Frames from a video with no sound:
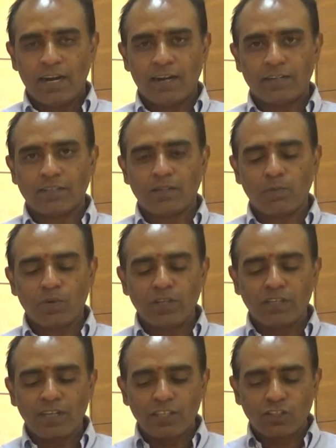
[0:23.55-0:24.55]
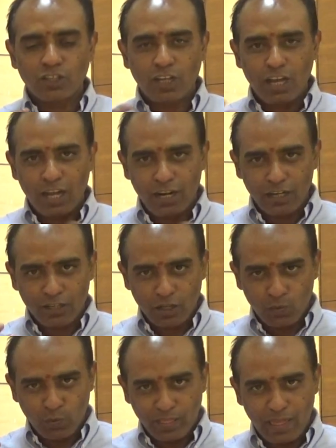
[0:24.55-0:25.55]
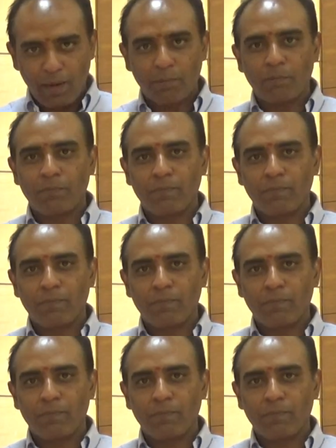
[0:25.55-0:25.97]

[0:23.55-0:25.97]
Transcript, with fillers: and some reason I just connected with them,